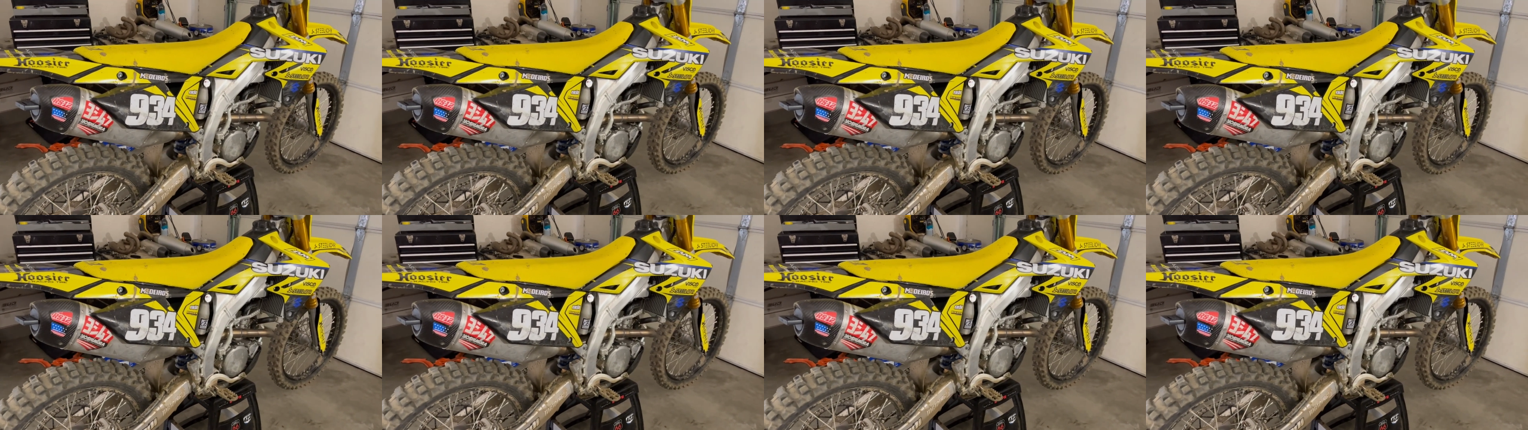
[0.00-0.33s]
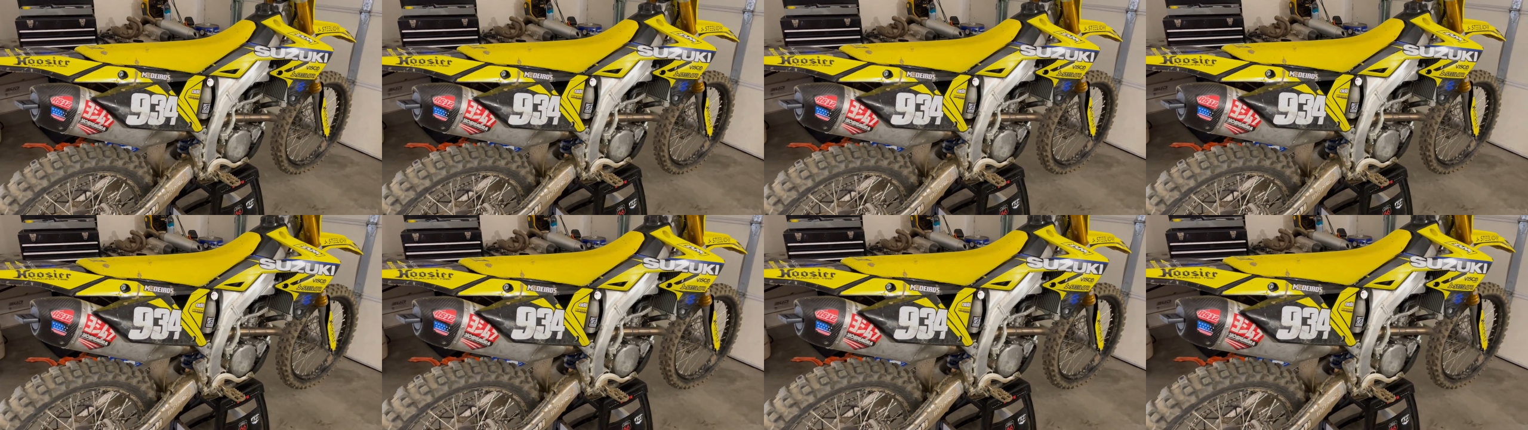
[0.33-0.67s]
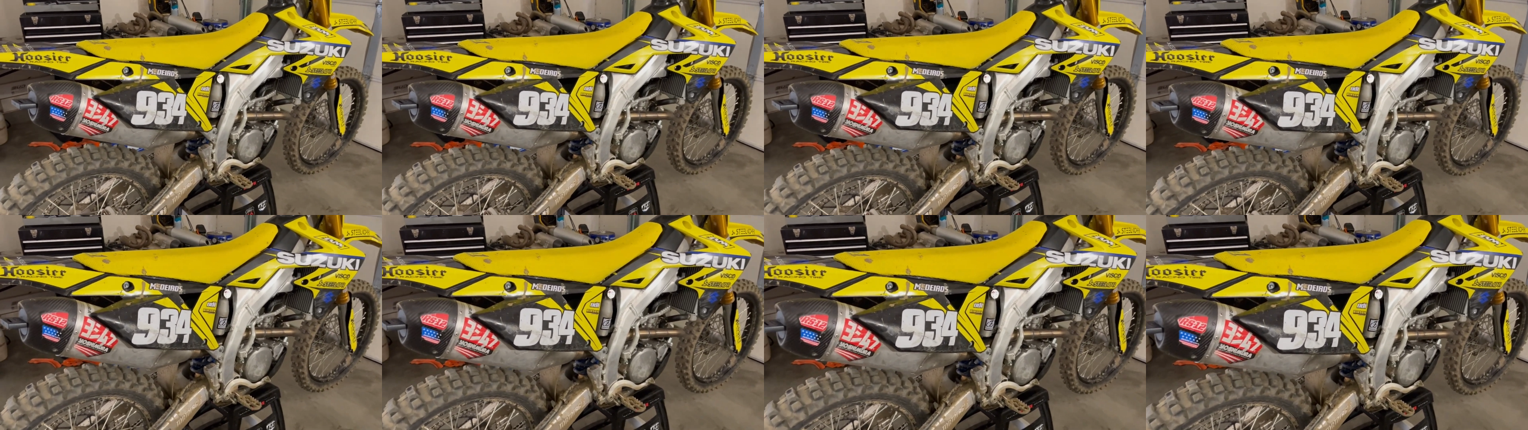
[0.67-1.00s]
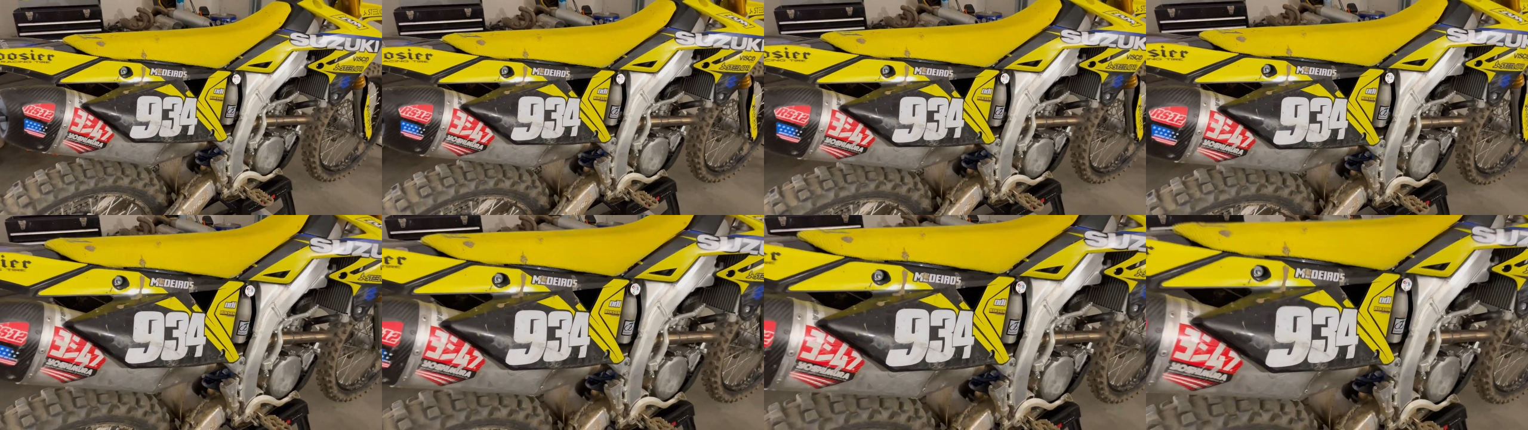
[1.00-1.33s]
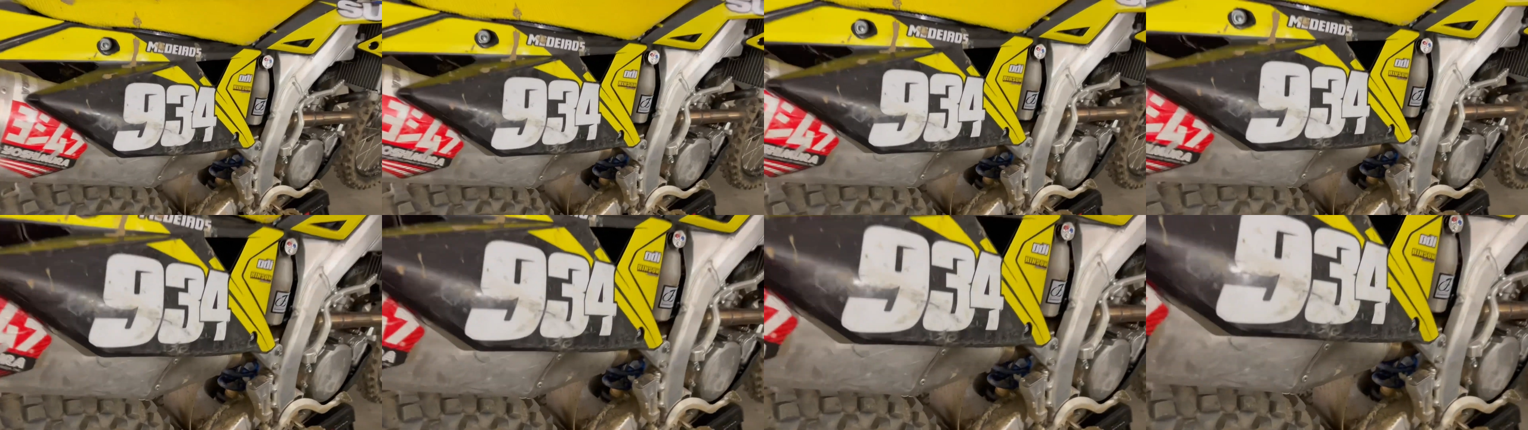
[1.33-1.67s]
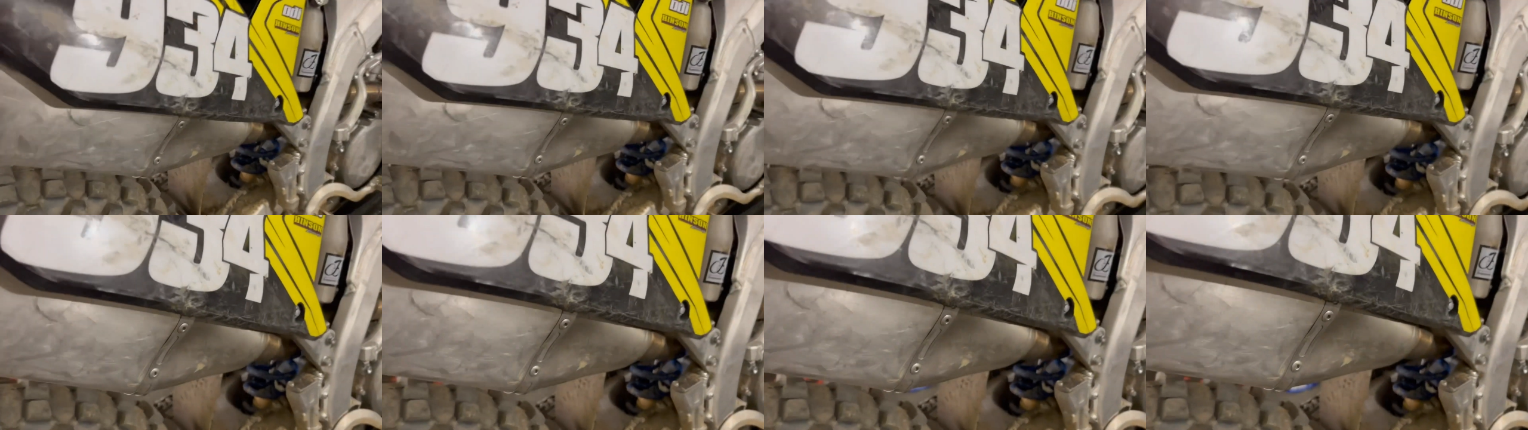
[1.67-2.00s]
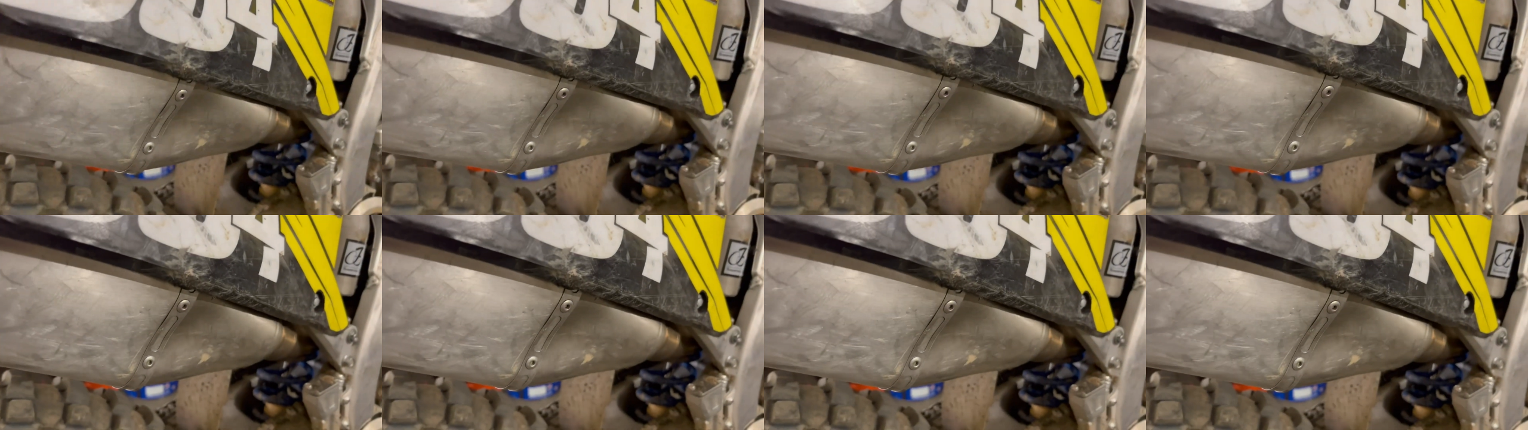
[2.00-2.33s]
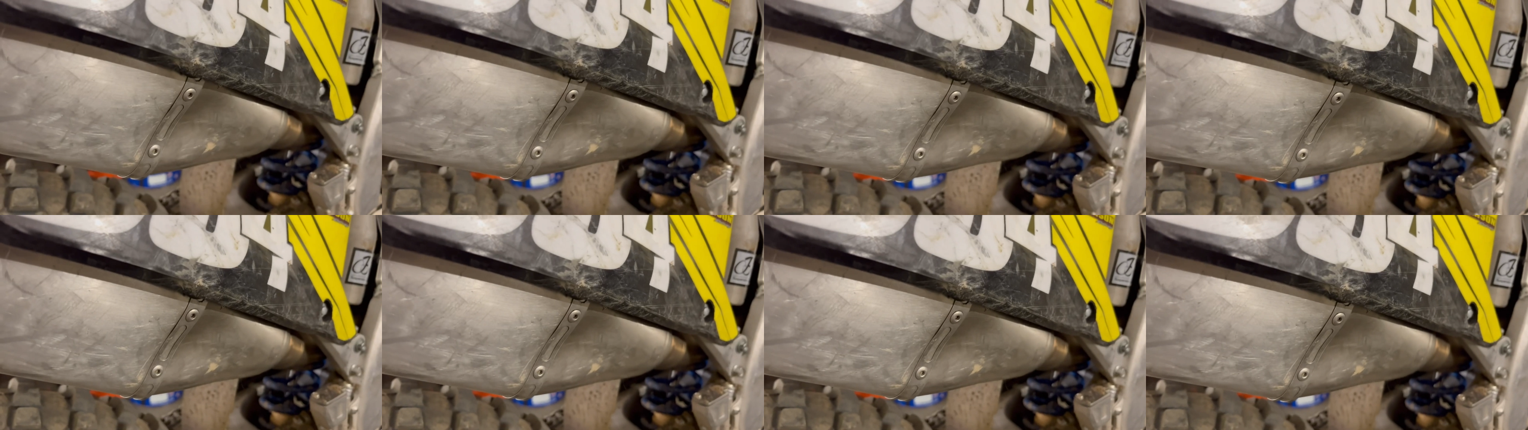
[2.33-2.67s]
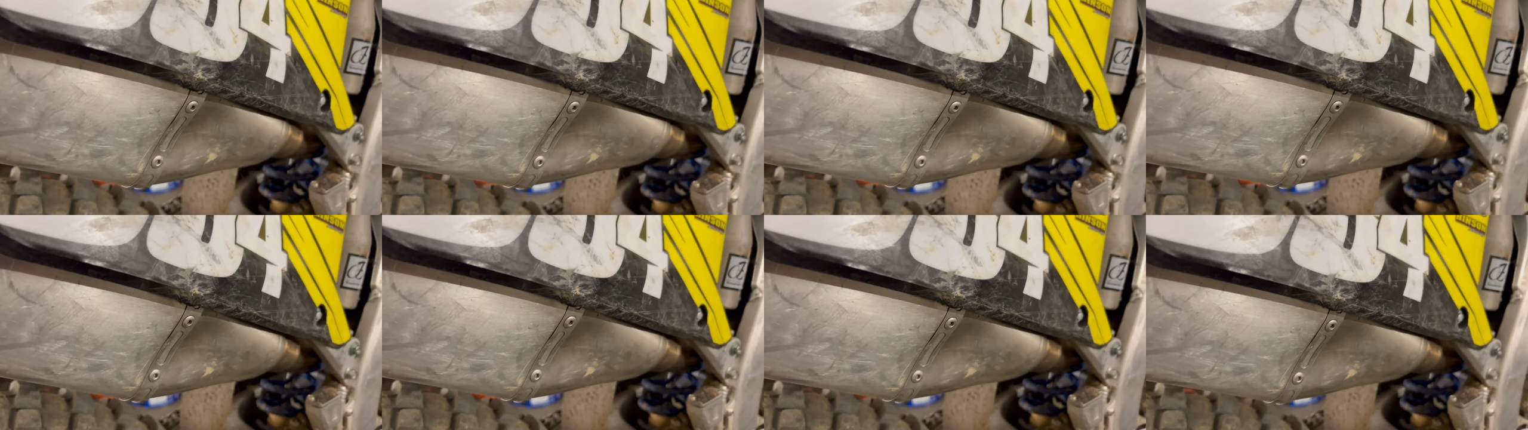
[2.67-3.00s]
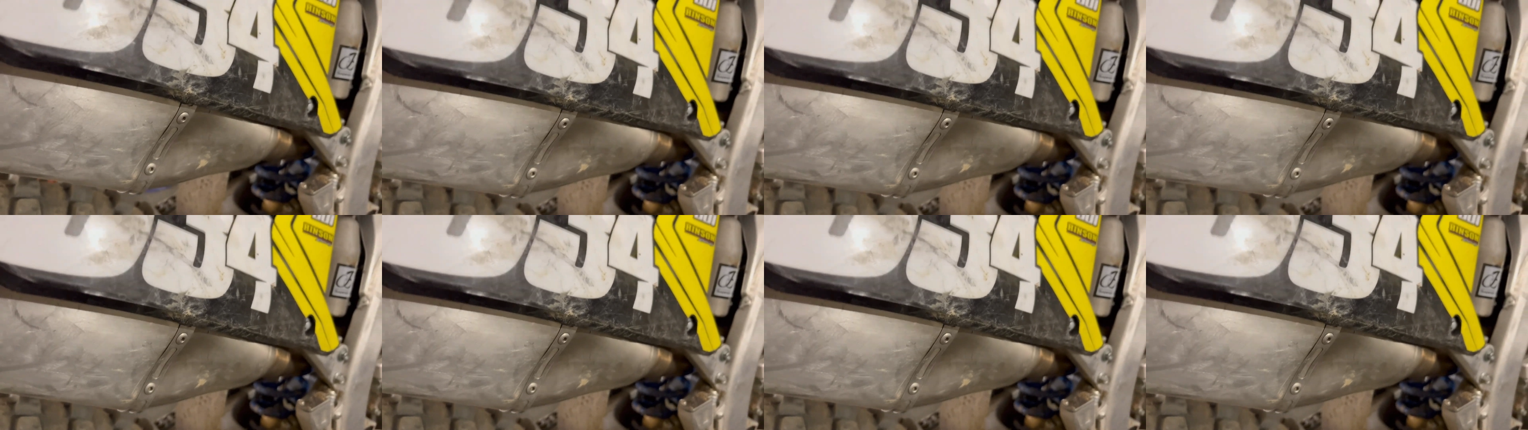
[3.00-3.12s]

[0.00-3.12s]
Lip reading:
Nobody's mouth can be seen.